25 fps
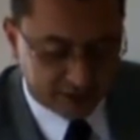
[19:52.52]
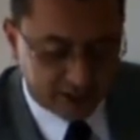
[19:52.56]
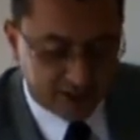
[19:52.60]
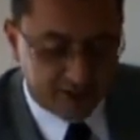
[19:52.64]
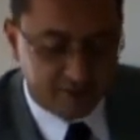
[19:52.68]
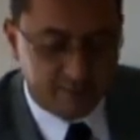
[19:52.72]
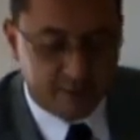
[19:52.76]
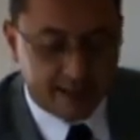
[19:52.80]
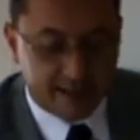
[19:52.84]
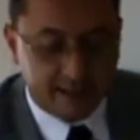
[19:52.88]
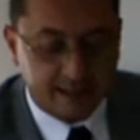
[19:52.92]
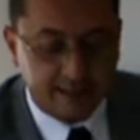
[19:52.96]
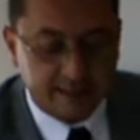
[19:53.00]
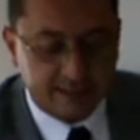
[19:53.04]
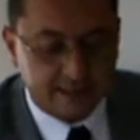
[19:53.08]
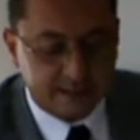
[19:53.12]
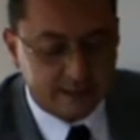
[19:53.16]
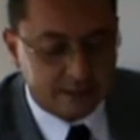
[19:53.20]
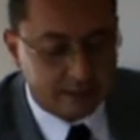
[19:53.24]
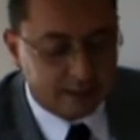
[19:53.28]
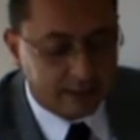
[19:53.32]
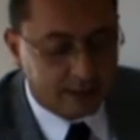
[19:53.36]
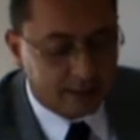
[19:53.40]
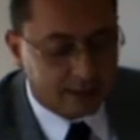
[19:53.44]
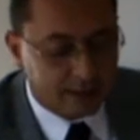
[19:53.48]
reserve
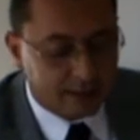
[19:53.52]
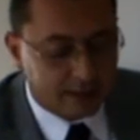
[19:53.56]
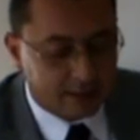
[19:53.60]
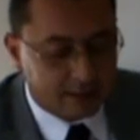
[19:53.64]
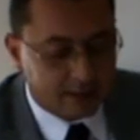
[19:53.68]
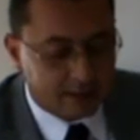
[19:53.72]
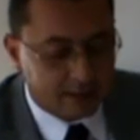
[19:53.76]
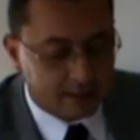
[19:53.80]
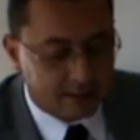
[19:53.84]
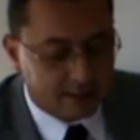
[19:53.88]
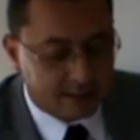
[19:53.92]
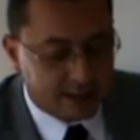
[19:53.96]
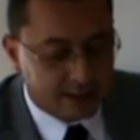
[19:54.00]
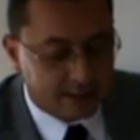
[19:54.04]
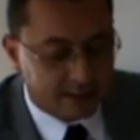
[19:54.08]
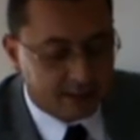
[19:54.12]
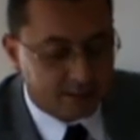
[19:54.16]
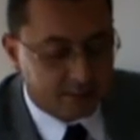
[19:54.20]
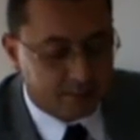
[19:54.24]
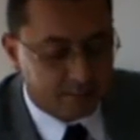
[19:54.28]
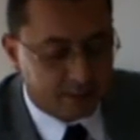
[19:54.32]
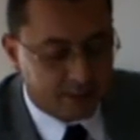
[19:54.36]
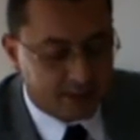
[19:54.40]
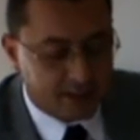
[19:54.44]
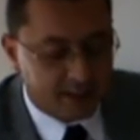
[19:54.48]
banks
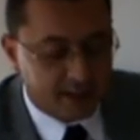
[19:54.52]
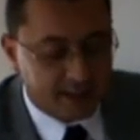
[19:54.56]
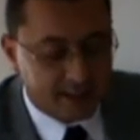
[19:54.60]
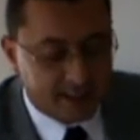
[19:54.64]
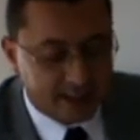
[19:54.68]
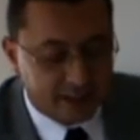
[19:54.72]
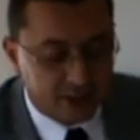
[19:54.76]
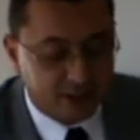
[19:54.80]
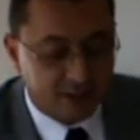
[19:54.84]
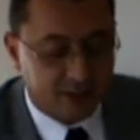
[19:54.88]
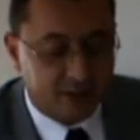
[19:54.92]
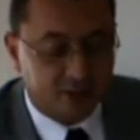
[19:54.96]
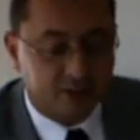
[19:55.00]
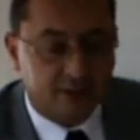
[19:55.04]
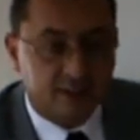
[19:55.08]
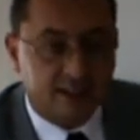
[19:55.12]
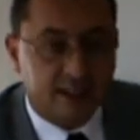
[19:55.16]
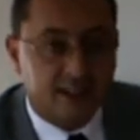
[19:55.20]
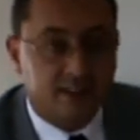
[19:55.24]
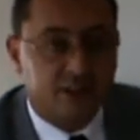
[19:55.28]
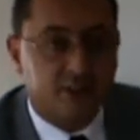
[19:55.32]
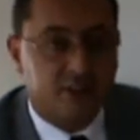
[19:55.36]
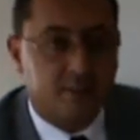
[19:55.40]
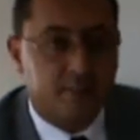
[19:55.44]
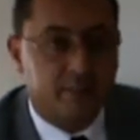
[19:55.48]
that bring national
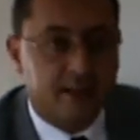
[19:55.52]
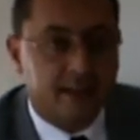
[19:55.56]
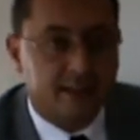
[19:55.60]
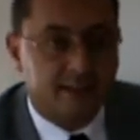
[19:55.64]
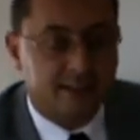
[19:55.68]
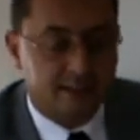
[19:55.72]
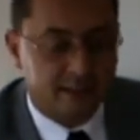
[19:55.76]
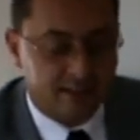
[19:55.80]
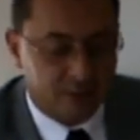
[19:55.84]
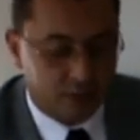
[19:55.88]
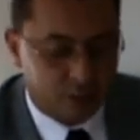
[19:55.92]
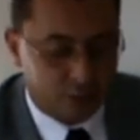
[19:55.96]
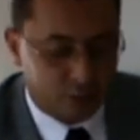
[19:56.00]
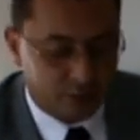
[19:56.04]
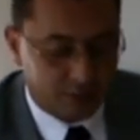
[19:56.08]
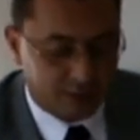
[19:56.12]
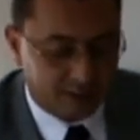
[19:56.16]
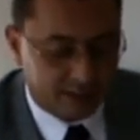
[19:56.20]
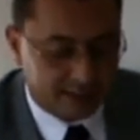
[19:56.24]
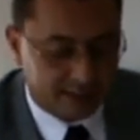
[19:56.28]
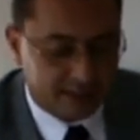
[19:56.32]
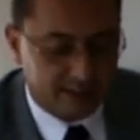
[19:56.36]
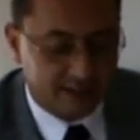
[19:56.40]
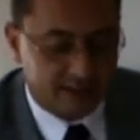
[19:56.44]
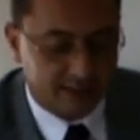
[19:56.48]
central banks into
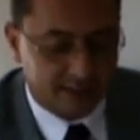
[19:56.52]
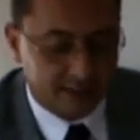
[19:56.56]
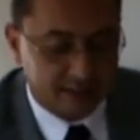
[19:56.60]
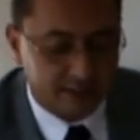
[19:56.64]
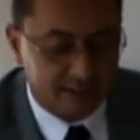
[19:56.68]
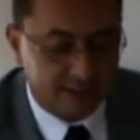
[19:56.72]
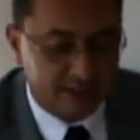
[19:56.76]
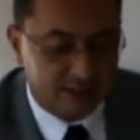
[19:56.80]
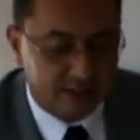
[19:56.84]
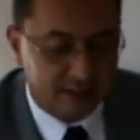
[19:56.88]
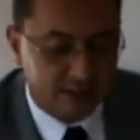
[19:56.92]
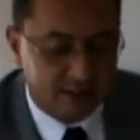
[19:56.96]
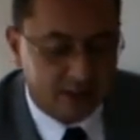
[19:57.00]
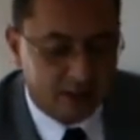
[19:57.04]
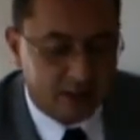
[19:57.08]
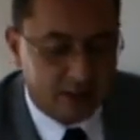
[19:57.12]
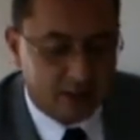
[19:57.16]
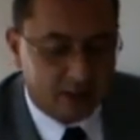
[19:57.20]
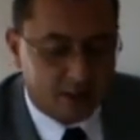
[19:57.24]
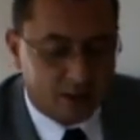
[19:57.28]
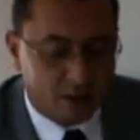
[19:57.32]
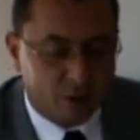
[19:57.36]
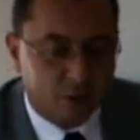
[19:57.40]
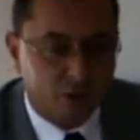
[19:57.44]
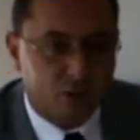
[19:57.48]
existence
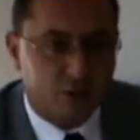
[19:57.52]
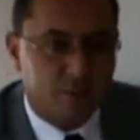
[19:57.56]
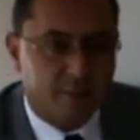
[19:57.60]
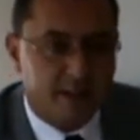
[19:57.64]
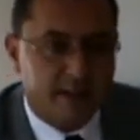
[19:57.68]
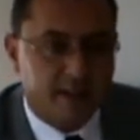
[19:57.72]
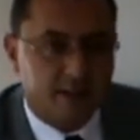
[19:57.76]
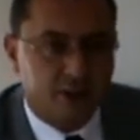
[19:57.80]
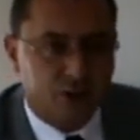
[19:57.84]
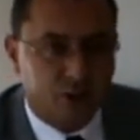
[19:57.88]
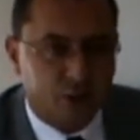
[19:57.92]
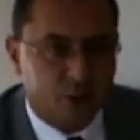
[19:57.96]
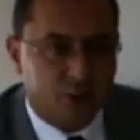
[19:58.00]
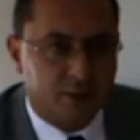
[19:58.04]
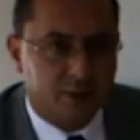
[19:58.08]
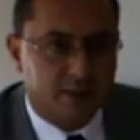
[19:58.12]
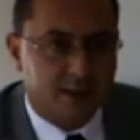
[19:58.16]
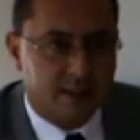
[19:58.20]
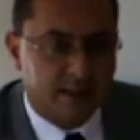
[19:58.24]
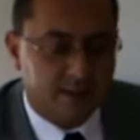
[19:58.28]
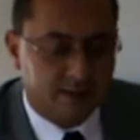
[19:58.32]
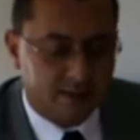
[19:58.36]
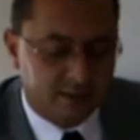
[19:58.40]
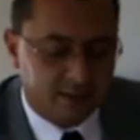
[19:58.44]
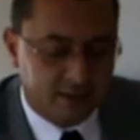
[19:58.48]
also make sure
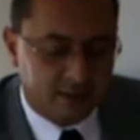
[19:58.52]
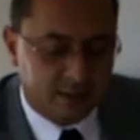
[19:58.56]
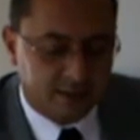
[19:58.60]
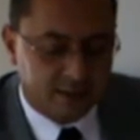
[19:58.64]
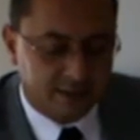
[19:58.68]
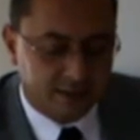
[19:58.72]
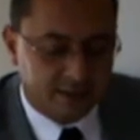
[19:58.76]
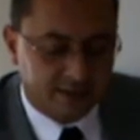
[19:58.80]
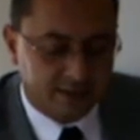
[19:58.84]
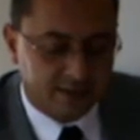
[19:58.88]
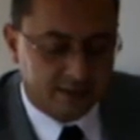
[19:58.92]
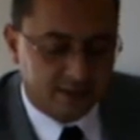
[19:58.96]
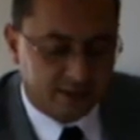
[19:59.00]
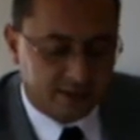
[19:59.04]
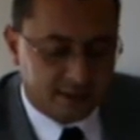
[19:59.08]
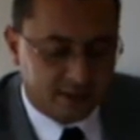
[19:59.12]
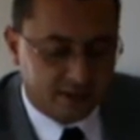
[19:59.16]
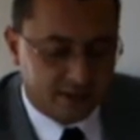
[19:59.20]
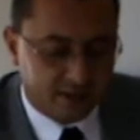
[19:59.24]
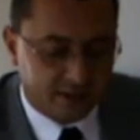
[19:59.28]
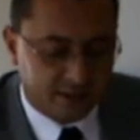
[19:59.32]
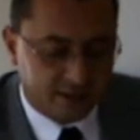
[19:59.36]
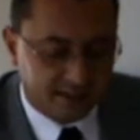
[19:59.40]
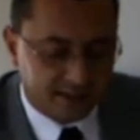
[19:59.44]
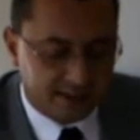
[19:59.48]
that this
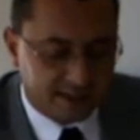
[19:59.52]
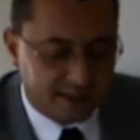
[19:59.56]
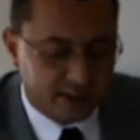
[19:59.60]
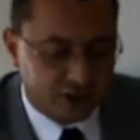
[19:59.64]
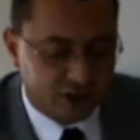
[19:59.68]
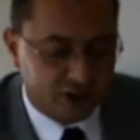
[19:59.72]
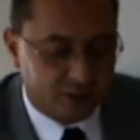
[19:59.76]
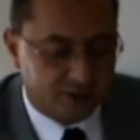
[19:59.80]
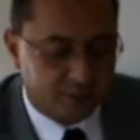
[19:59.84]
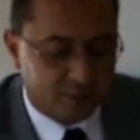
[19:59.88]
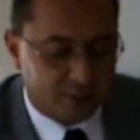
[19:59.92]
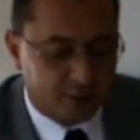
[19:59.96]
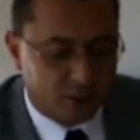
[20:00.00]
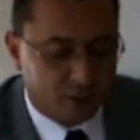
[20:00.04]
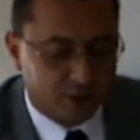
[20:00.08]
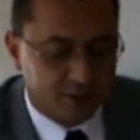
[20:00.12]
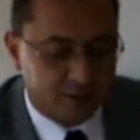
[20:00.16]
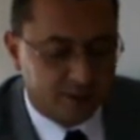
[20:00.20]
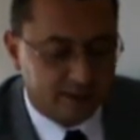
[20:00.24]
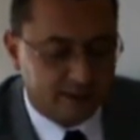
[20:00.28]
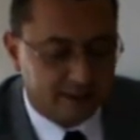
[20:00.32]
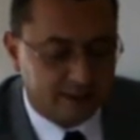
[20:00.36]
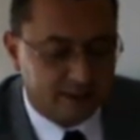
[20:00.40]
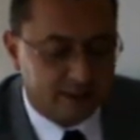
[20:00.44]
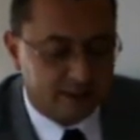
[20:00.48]
centralization
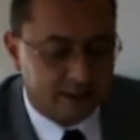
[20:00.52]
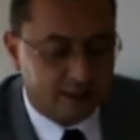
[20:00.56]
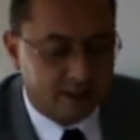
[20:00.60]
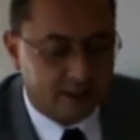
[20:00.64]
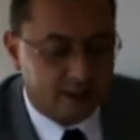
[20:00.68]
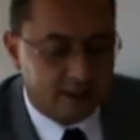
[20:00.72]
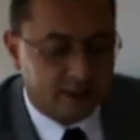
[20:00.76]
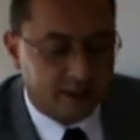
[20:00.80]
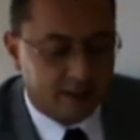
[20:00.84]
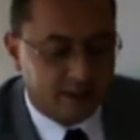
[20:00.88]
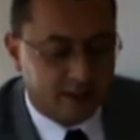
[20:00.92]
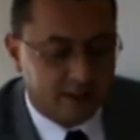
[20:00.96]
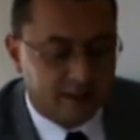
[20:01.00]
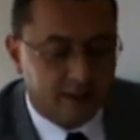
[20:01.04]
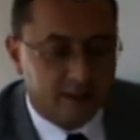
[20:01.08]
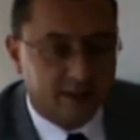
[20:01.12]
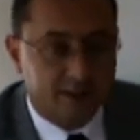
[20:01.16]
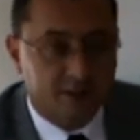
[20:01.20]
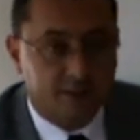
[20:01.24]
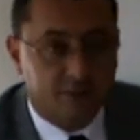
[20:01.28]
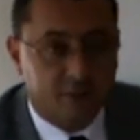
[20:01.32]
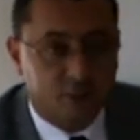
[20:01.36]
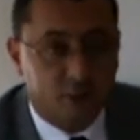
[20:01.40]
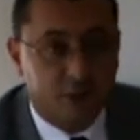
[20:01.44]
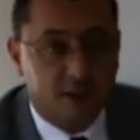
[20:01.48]
process uh,
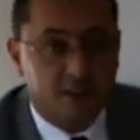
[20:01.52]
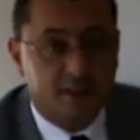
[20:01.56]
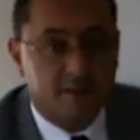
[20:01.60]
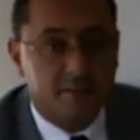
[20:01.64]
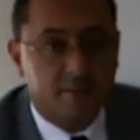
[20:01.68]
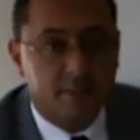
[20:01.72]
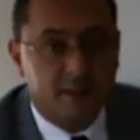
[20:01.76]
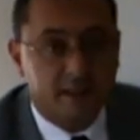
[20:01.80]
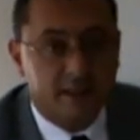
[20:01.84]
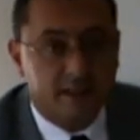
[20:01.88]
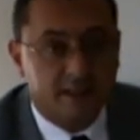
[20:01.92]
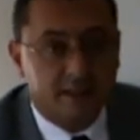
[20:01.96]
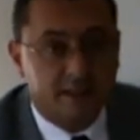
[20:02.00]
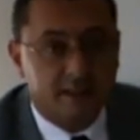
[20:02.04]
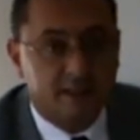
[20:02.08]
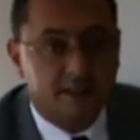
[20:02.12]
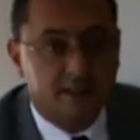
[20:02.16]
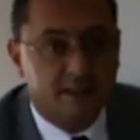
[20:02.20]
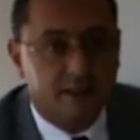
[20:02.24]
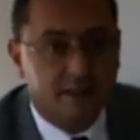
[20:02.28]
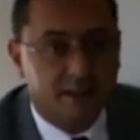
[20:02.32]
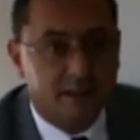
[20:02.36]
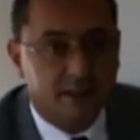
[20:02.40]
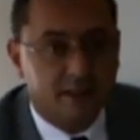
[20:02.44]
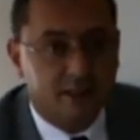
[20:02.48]
is fully completed
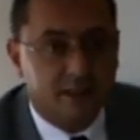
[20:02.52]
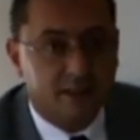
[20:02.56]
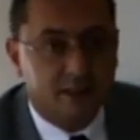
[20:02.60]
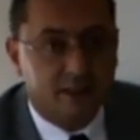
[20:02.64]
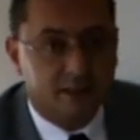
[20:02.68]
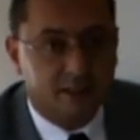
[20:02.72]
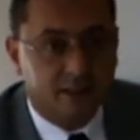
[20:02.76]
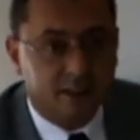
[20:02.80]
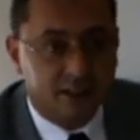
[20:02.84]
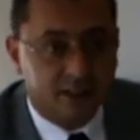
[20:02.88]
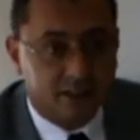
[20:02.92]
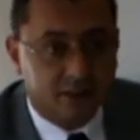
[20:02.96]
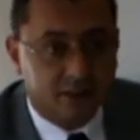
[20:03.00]
uh,